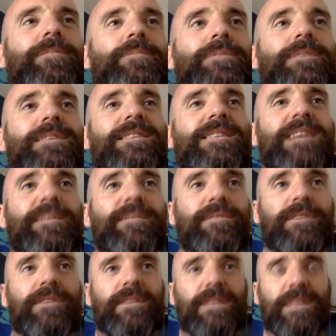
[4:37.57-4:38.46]

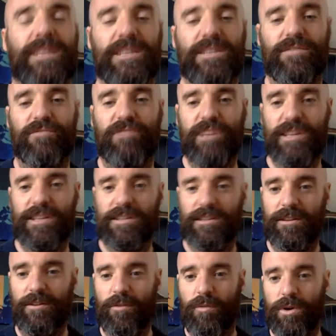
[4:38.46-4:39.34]
7 is read.
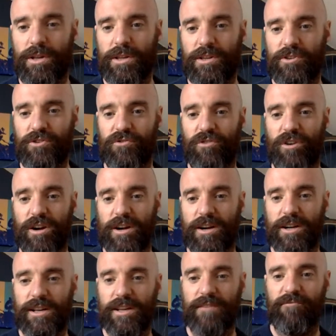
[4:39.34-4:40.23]
Why don't you
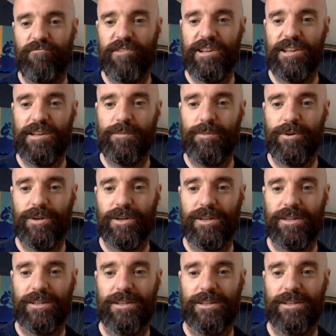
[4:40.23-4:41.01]
try reading a book?